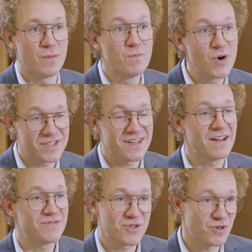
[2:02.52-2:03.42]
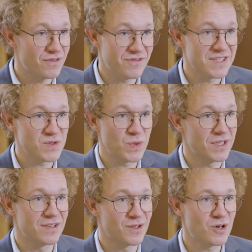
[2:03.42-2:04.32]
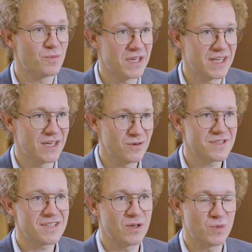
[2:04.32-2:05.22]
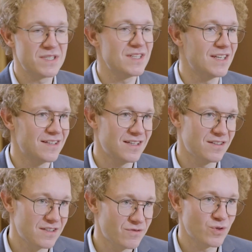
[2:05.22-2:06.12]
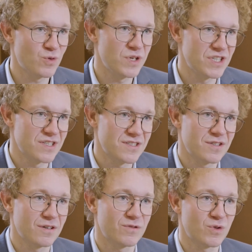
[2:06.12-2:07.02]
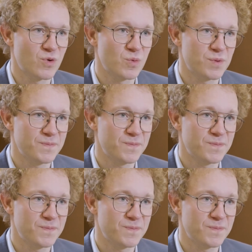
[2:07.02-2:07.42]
must-have service within the coming years, and we see that in the different regions of the group.